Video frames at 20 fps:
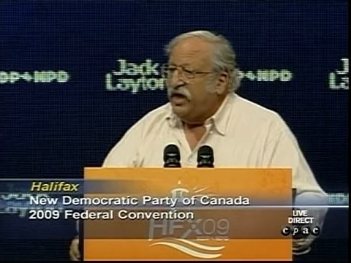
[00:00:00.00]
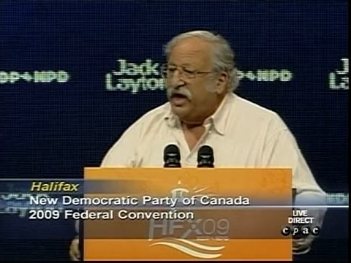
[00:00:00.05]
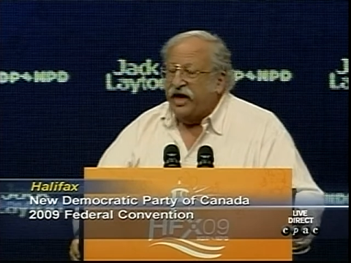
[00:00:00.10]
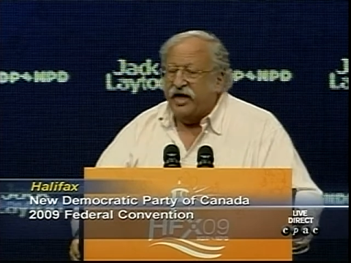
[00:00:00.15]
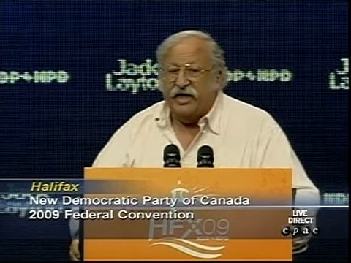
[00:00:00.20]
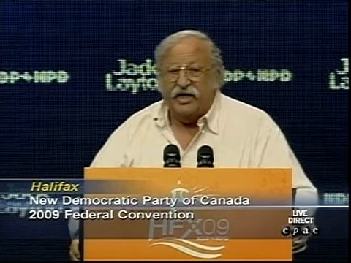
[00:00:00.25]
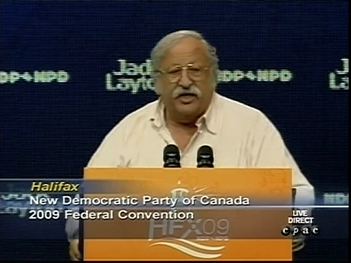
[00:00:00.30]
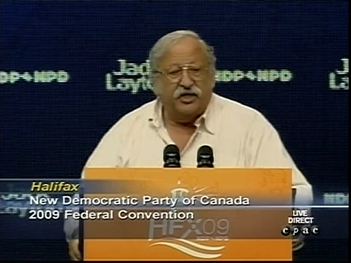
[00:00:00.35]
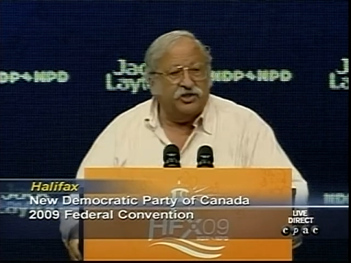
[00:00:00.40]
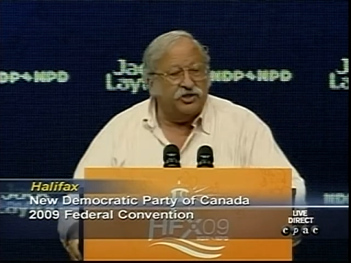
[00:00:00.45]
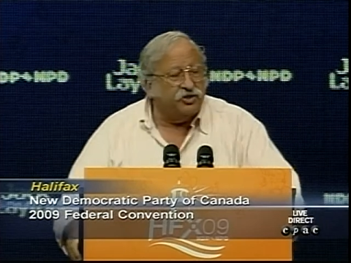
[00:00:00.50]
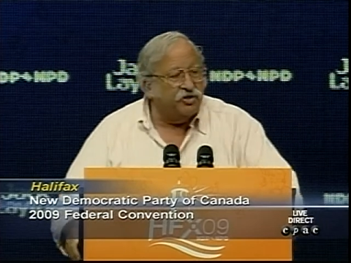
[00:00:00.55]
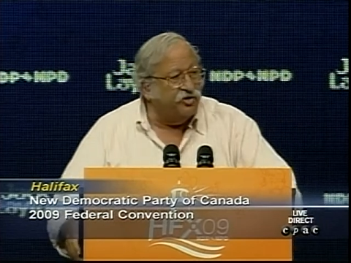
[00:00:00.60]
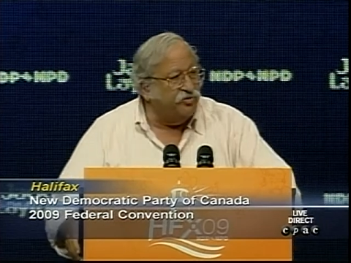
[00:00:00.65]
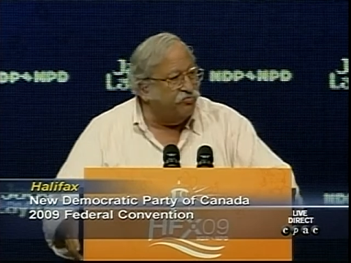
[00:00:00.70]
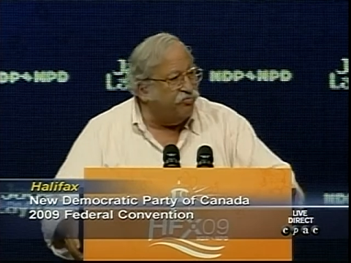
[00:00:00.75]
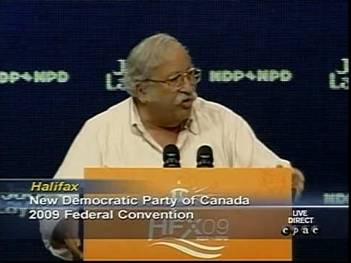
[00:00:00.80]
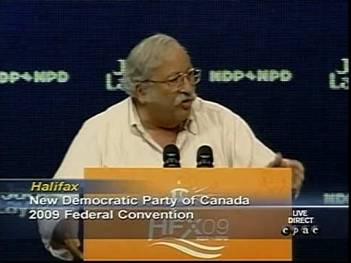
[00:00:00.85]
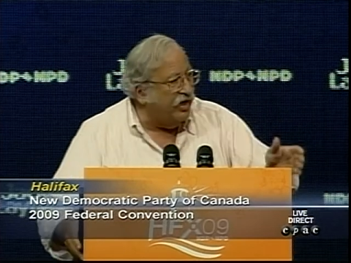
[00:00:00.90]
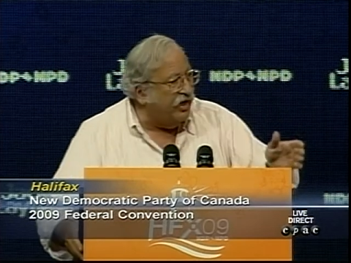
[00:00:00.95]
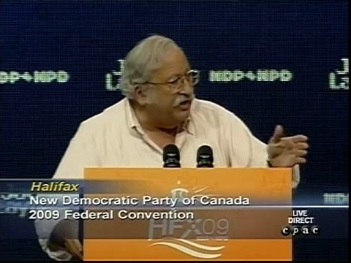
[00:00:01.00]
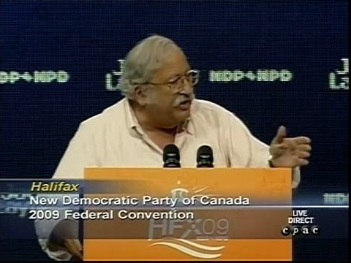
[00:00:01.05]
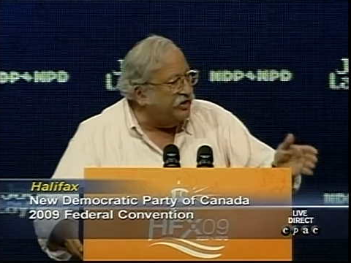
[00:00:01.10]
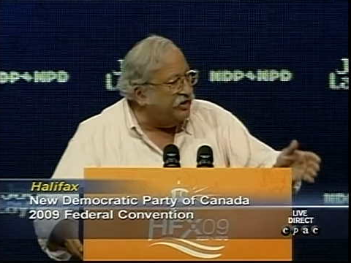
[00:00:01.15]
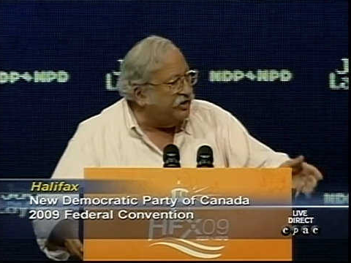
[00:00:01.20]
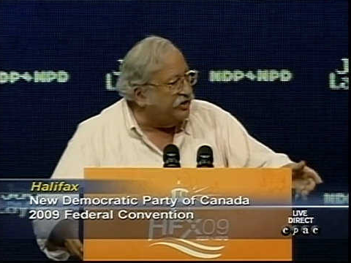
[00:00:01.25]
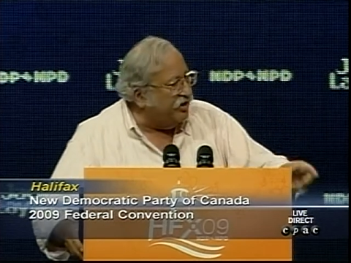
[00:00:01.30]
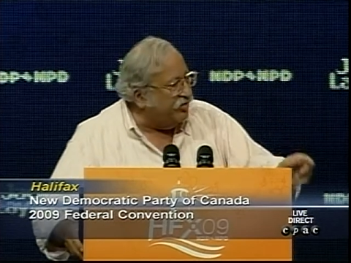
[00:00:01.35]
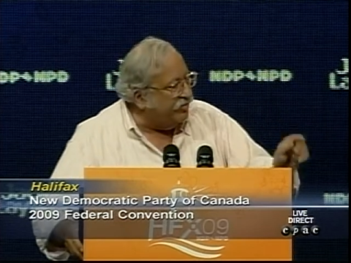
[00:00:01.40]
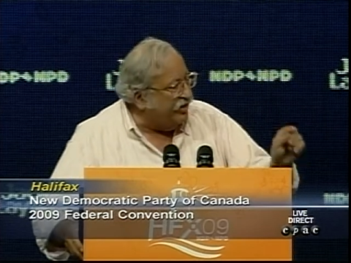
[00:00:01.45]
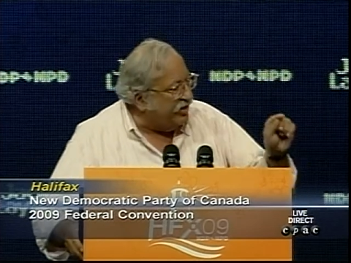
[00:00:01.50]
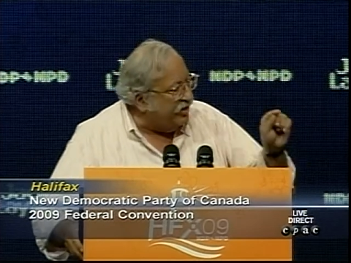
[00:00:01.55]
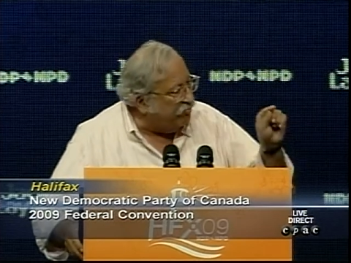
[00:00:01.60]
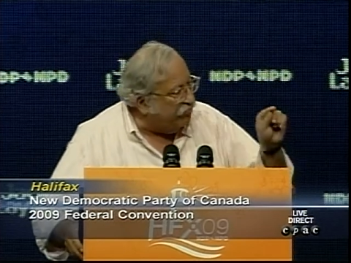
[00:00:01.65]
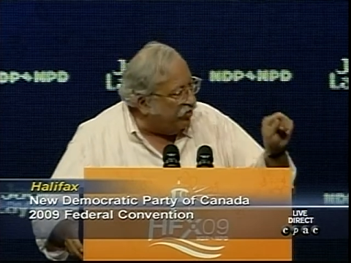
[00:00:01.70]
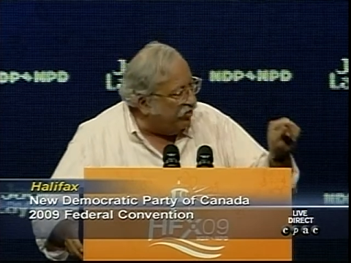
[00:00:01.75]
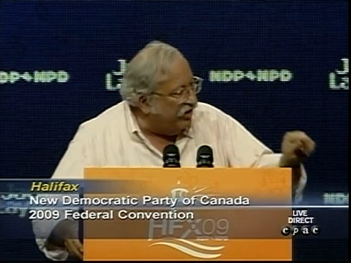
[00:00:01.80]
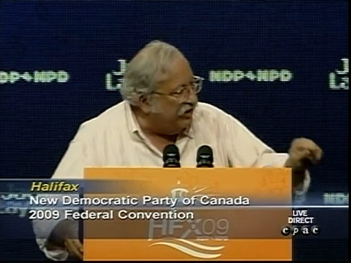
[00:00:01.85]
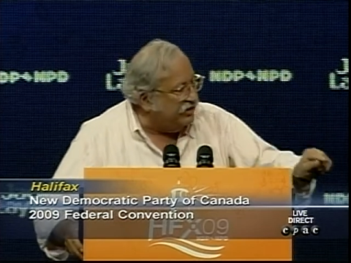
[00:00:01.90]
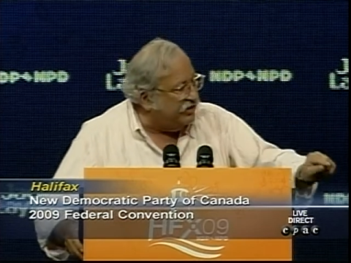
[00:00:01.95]
And at a certain point in the ceremony, they
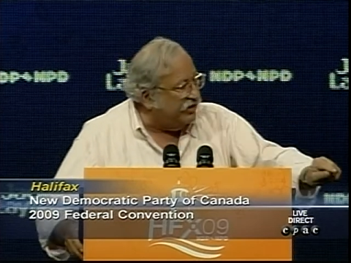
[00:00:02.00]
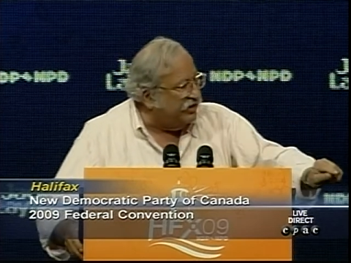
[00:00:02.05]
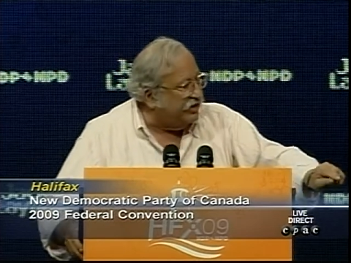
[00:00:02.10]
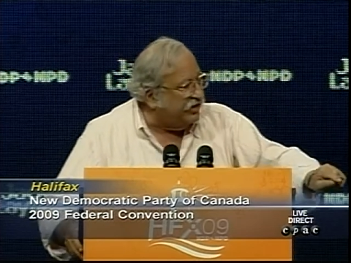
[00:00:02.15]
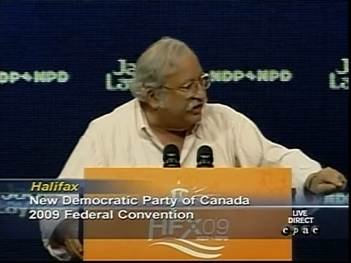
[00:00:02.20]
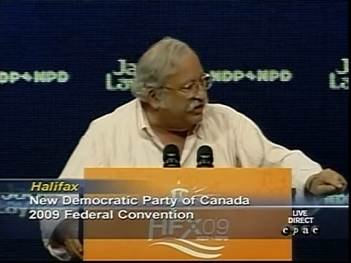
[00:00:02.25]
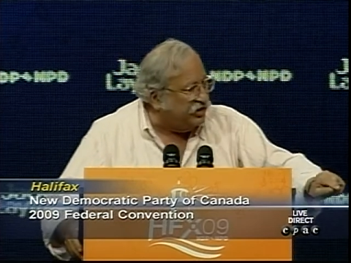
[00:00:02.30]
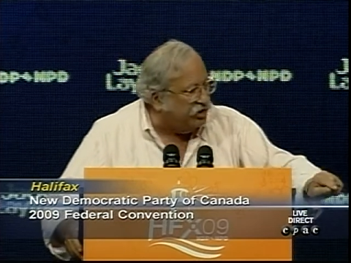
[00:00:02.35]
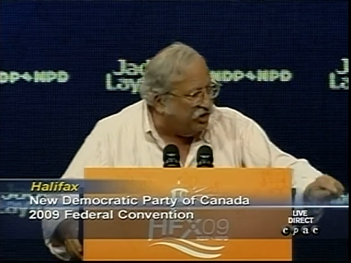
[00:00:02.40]
point to the